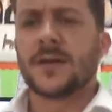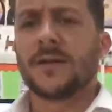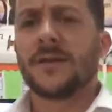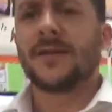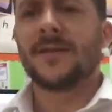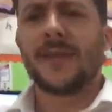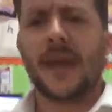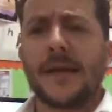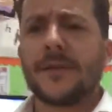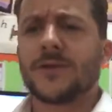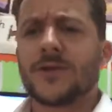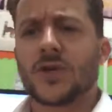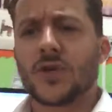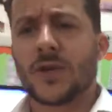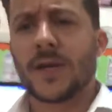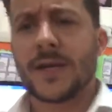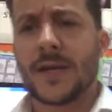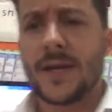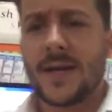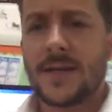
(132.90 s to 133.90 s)
and dead
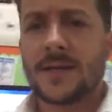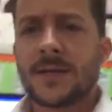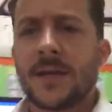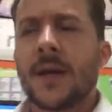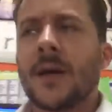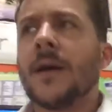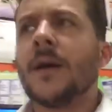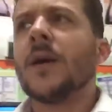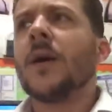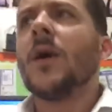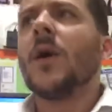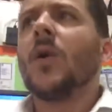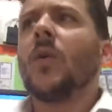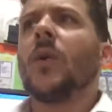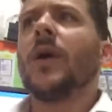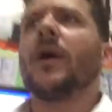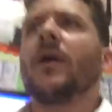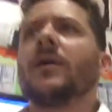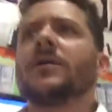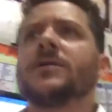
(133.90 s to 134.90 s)
trees.
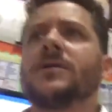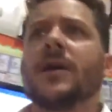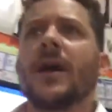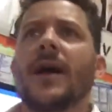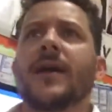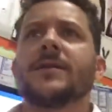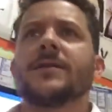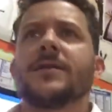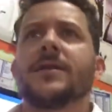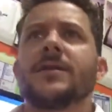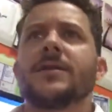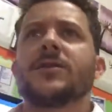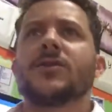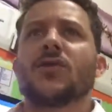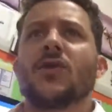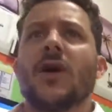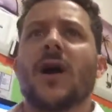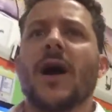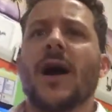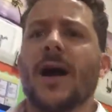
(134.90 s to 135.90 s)
We also had to
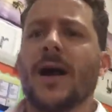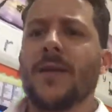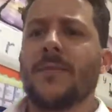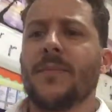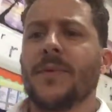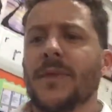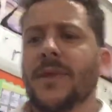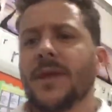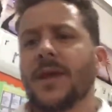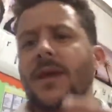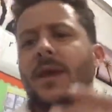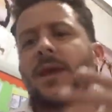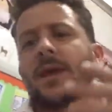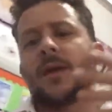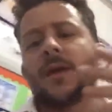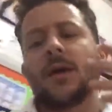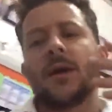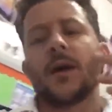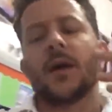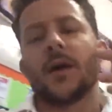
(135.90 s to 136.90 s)
describe
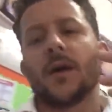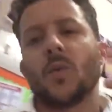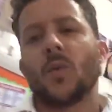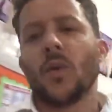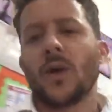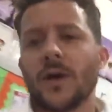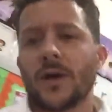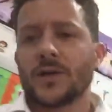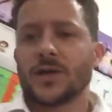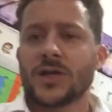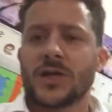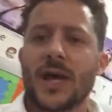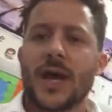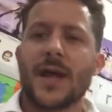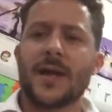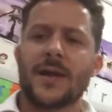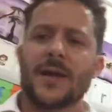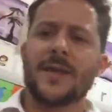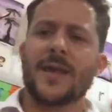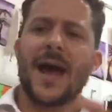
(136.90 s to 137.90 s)
the work
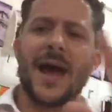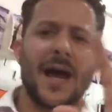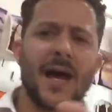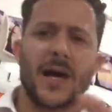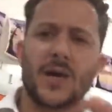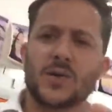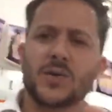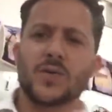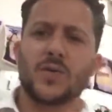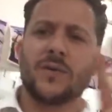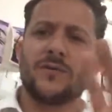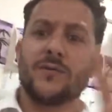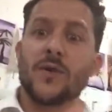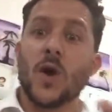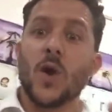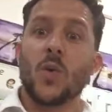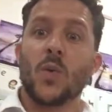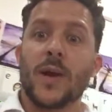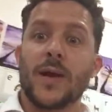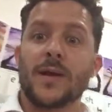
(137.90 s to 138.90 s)
shed and the house with
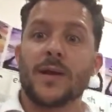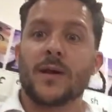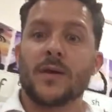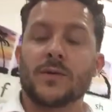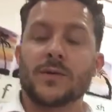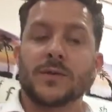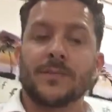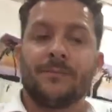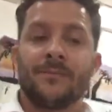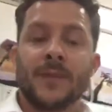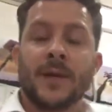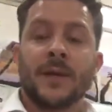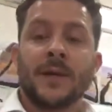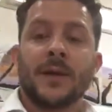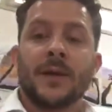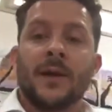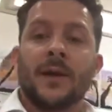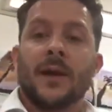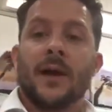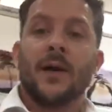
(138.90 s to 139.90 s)
no windows.
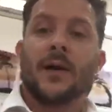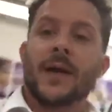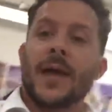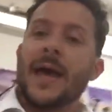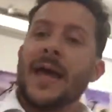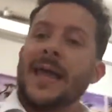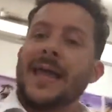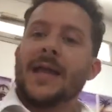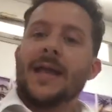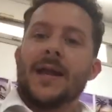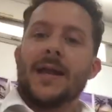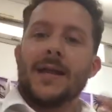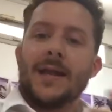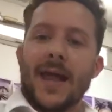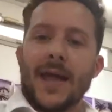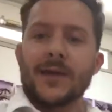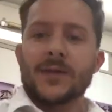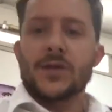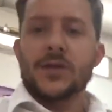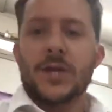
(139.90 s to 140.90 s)
Okay,
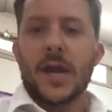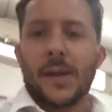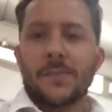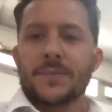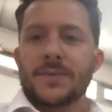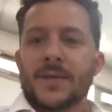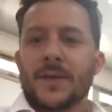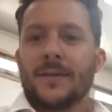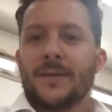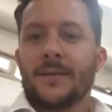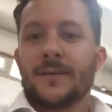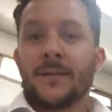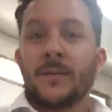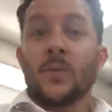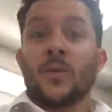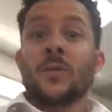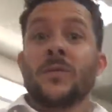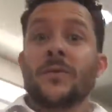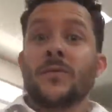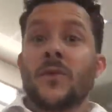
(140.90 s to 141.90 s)
next chapter
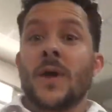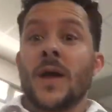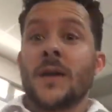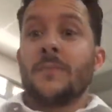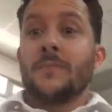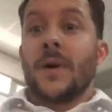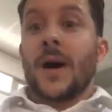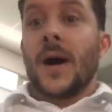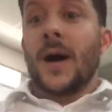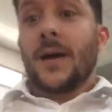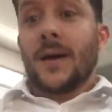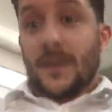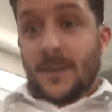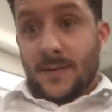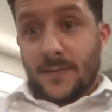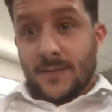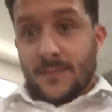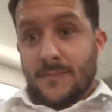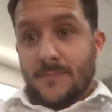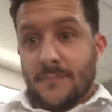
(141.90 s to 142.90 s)
will be read by
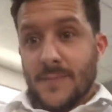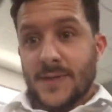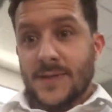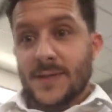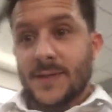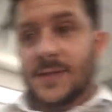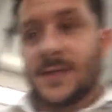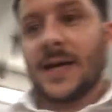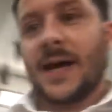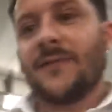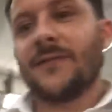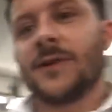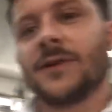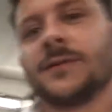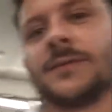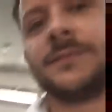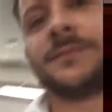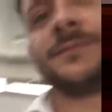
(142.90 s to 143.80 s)
Mr. Saville.